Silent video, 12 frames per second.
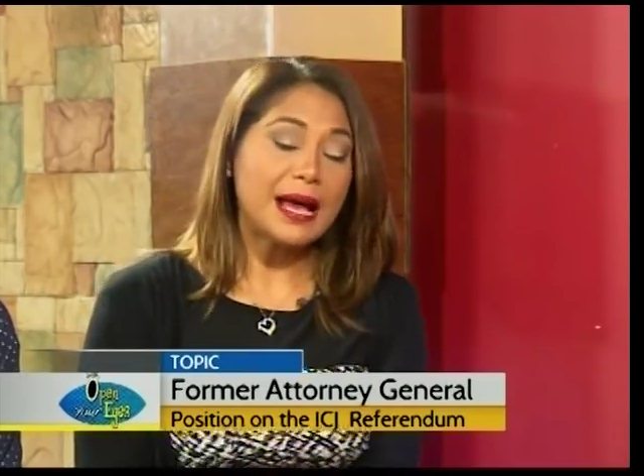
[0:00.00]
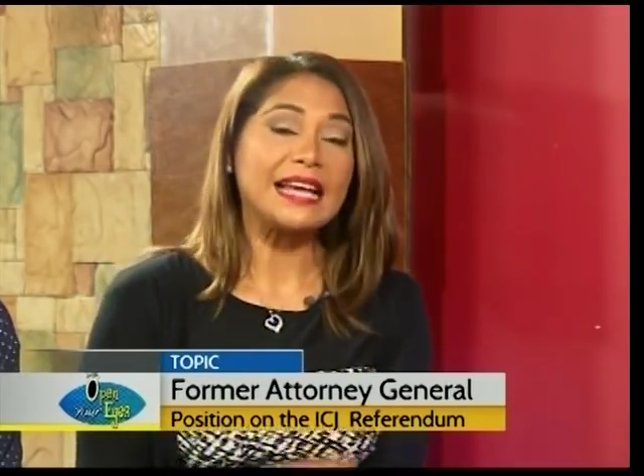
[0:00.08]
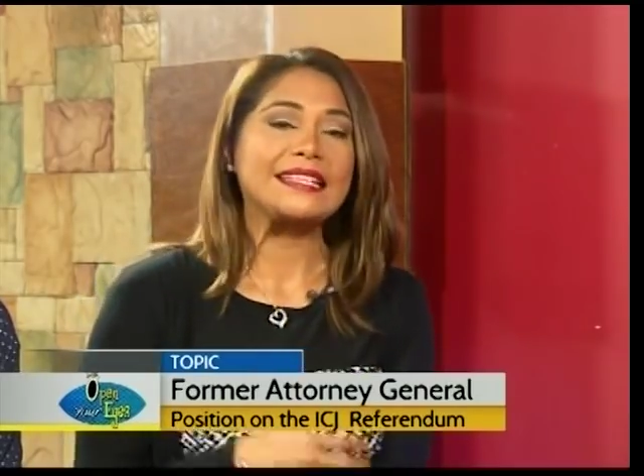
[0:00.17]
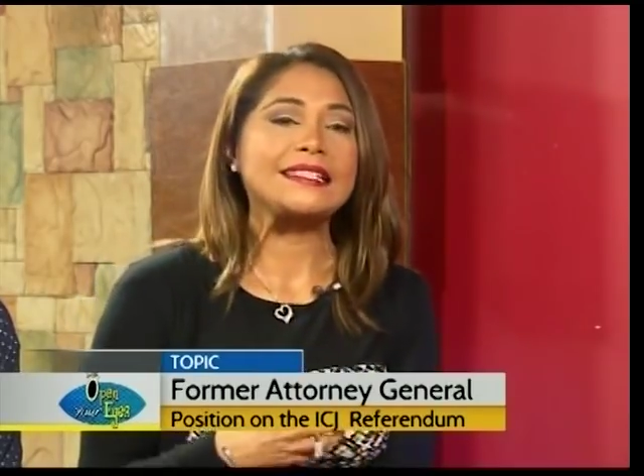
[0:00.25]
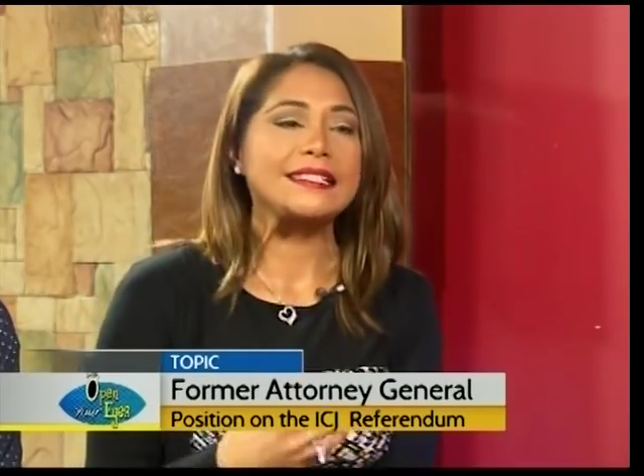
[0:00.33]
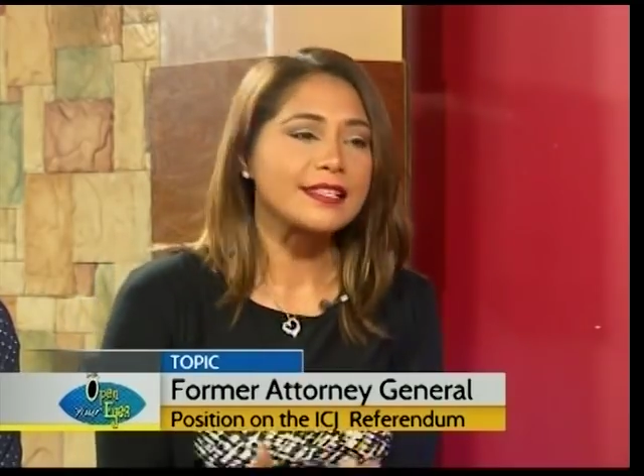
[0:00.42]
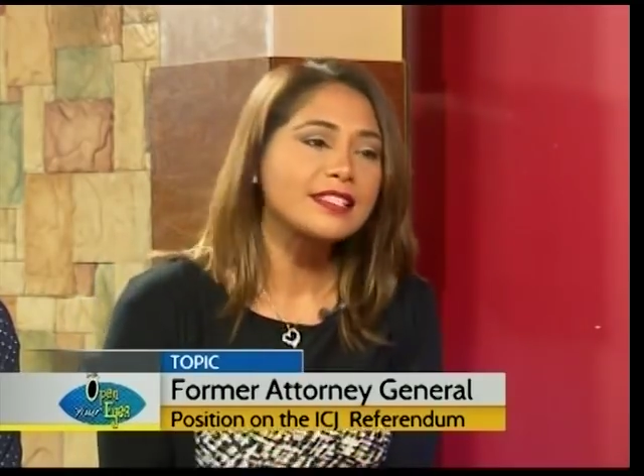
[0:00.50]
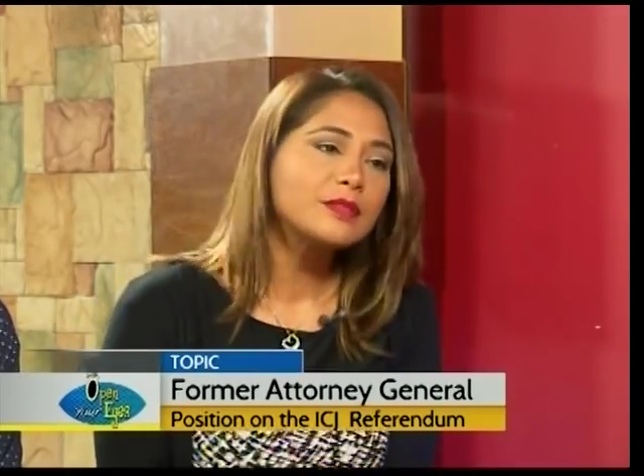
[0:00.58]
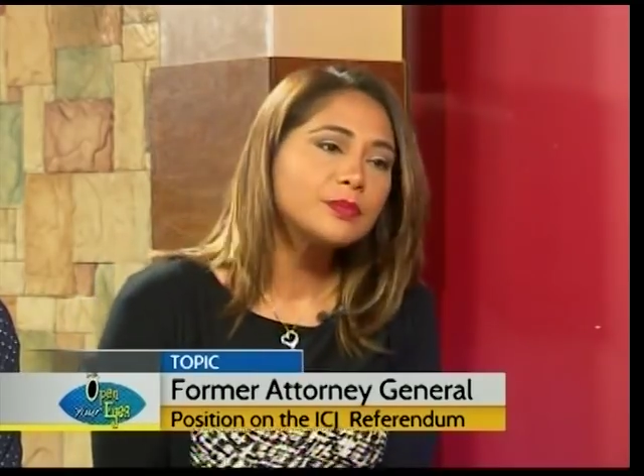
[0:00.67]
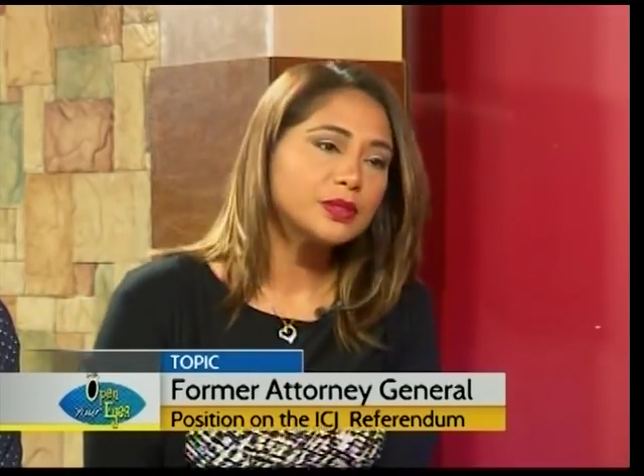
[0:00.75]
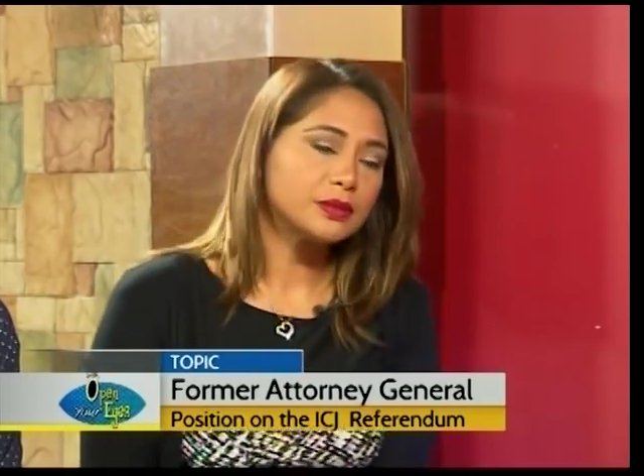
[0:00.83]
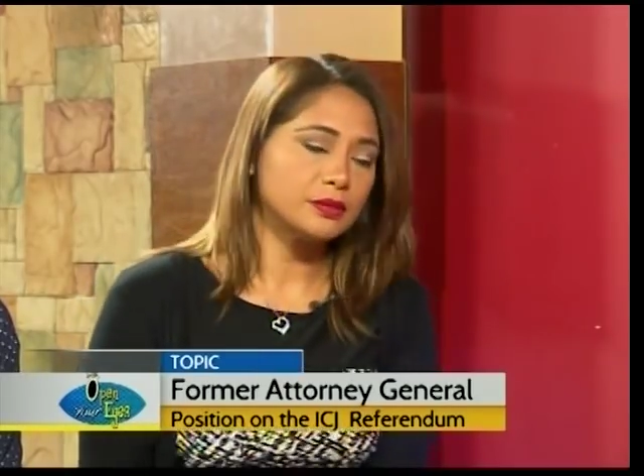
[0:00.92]

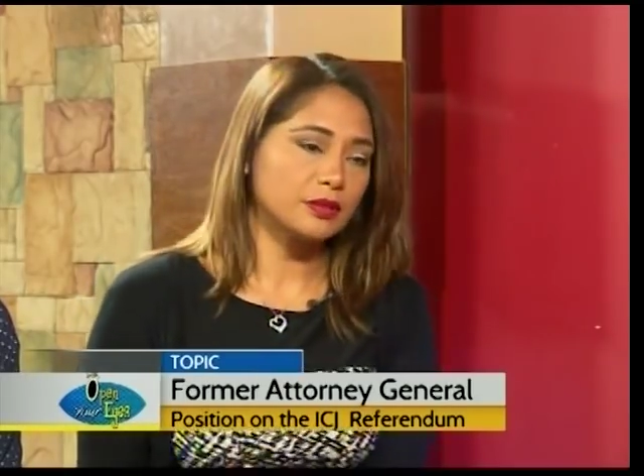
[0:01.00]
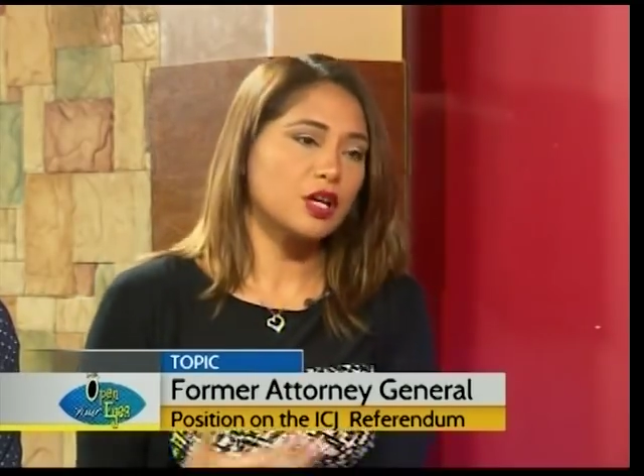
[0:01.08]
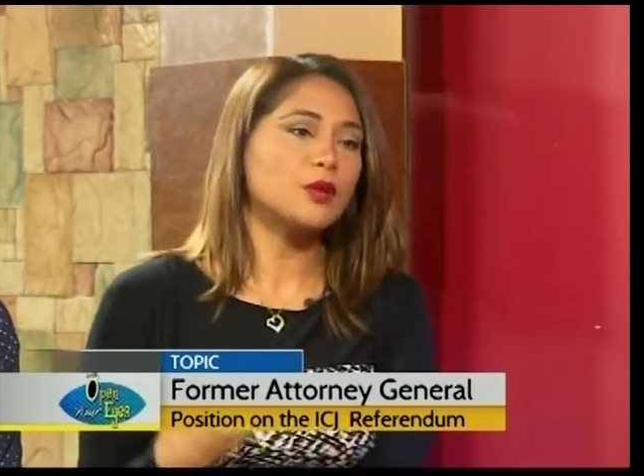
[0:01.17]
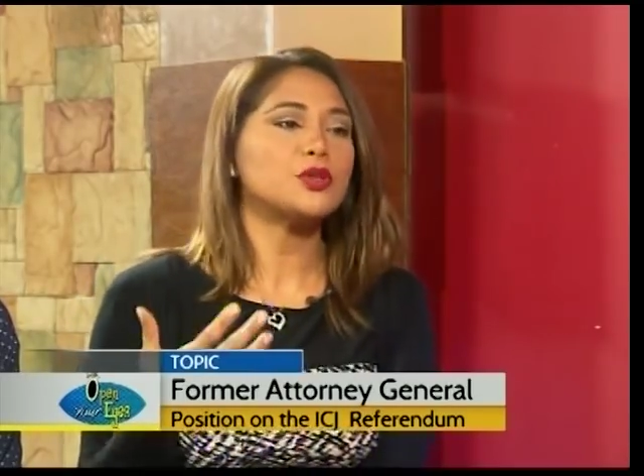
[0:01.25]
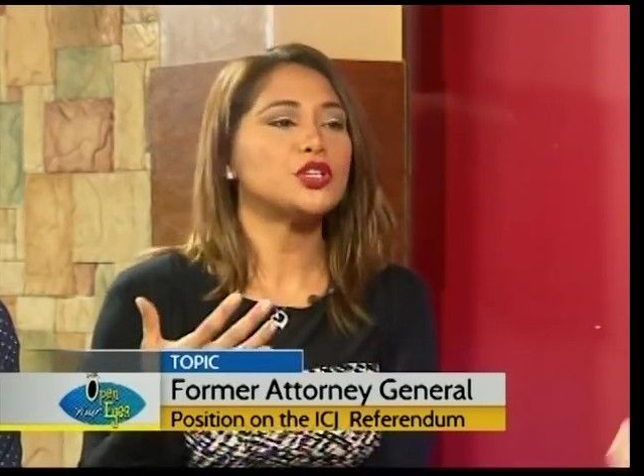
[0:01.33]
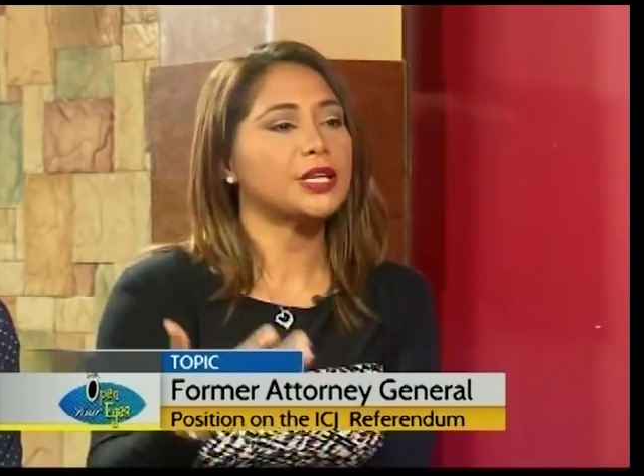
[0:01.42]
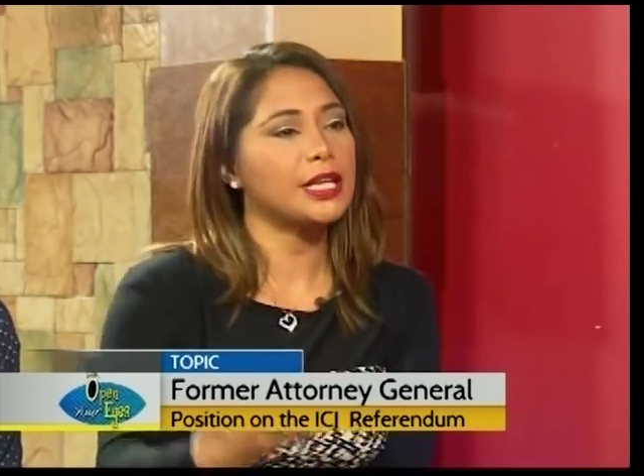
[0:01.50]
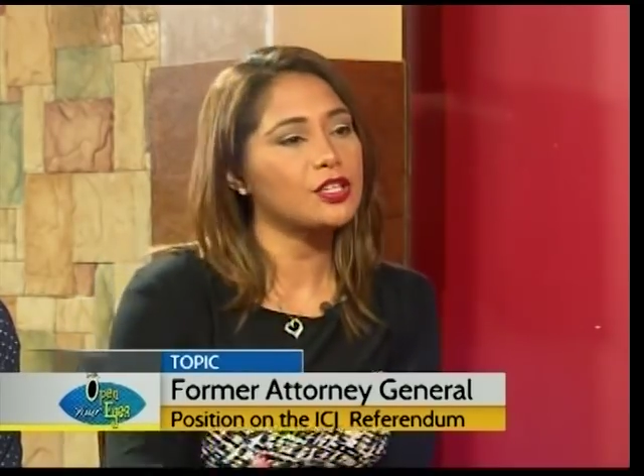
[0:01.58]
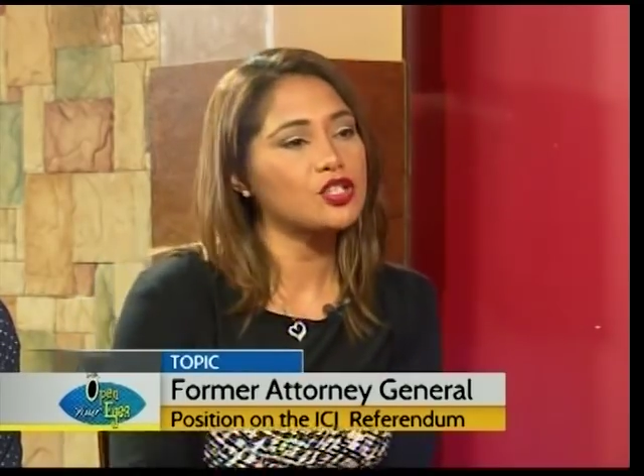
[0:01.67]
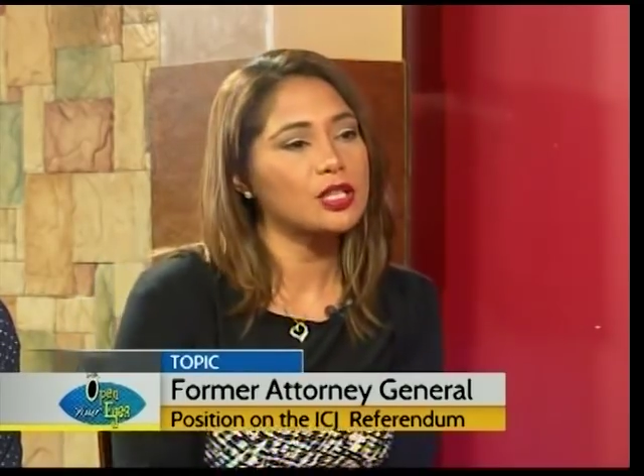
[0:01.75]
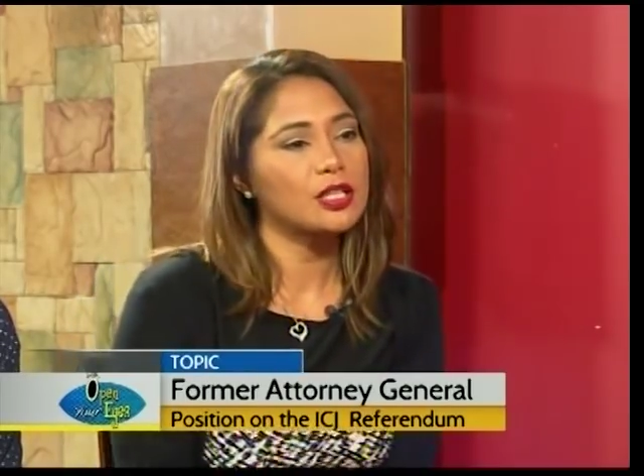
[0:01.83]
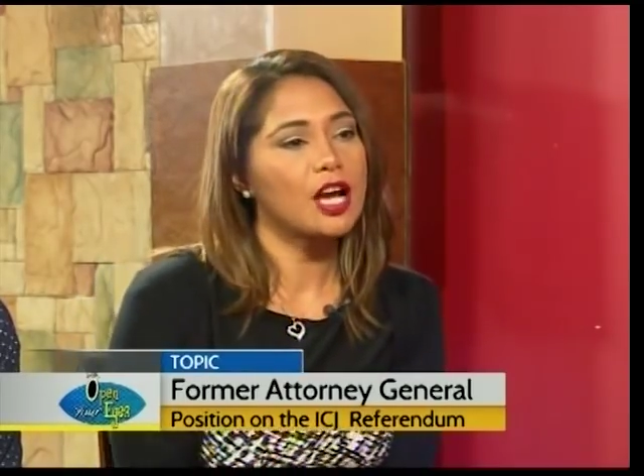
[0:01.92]
accessible
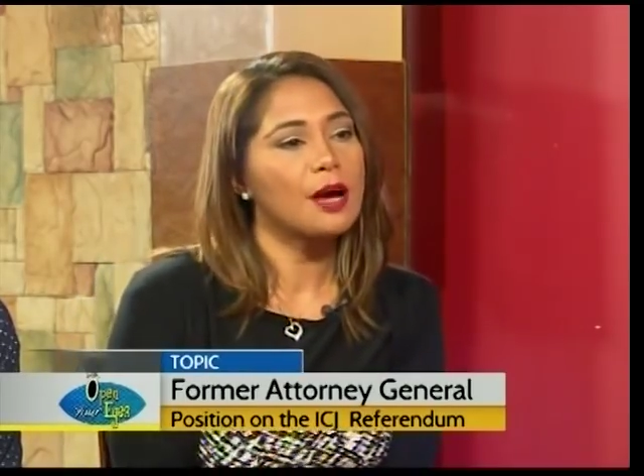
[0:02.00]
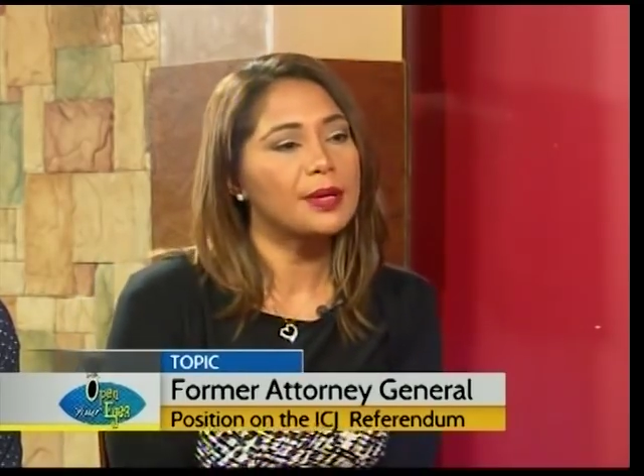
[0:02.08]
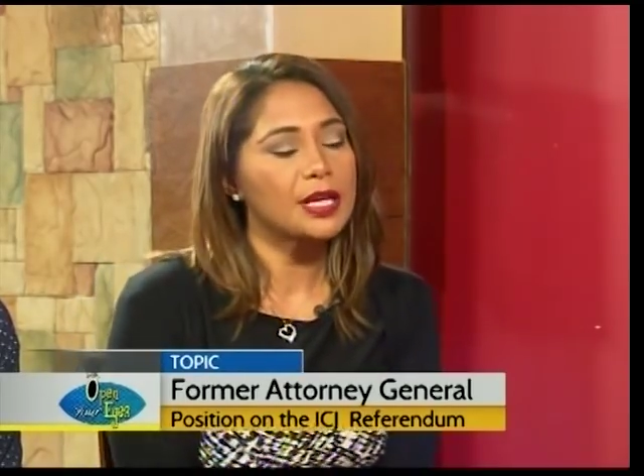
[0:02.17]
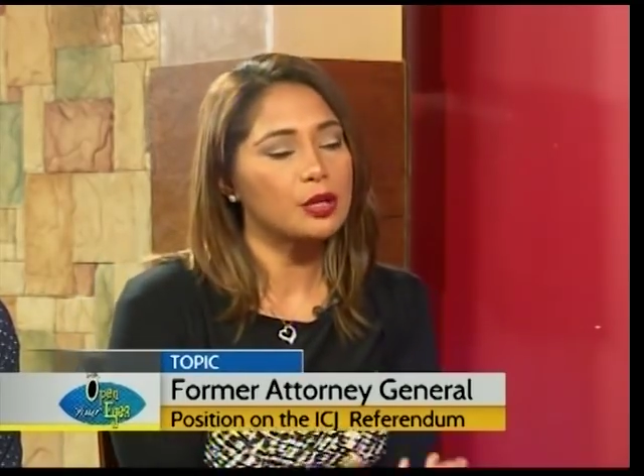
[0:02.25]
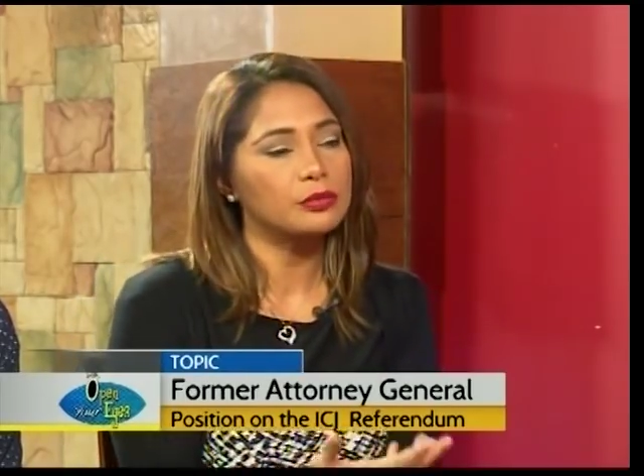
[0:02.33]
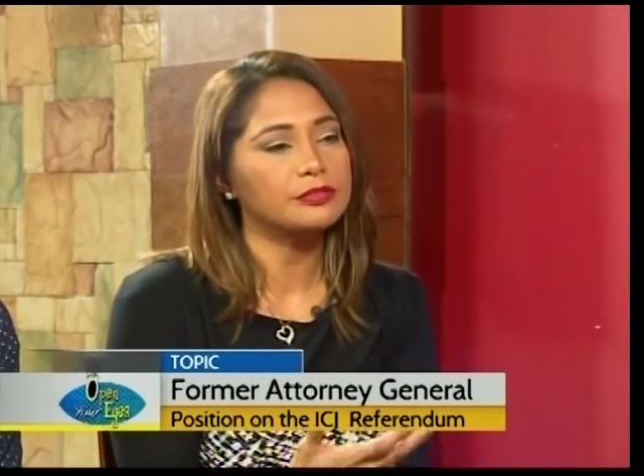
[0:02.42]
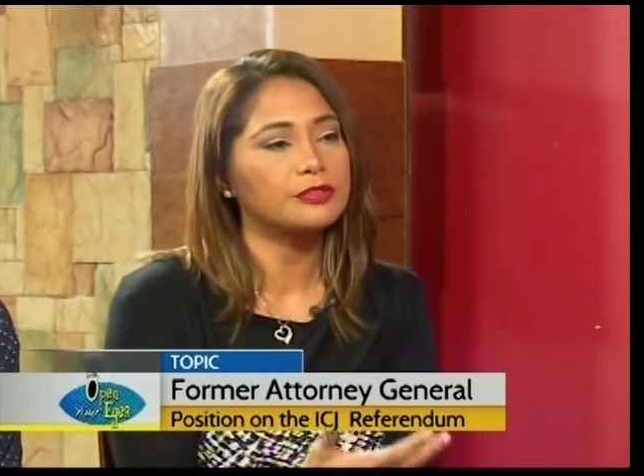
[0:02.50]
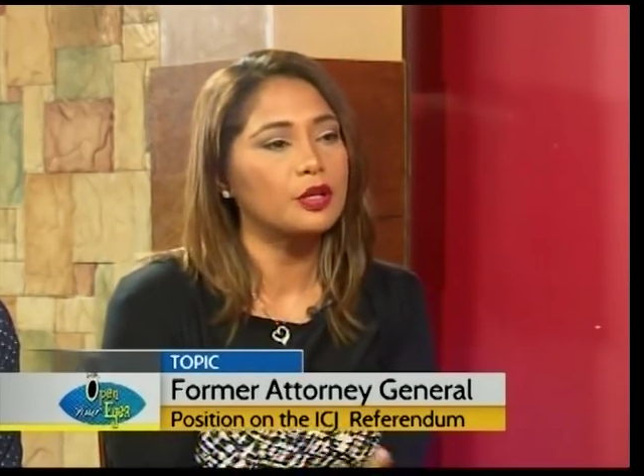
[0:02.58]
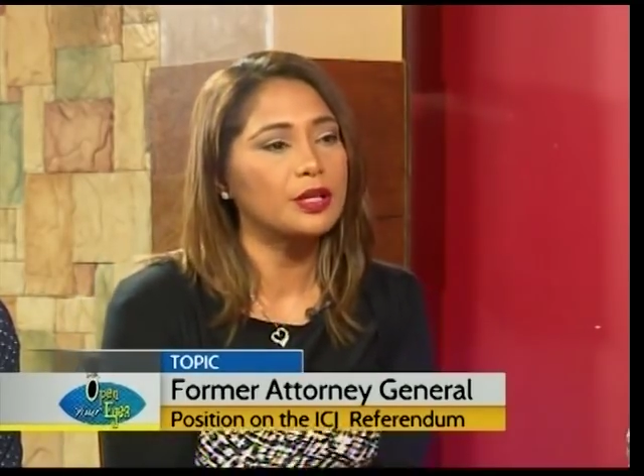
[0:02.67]
communication coming out from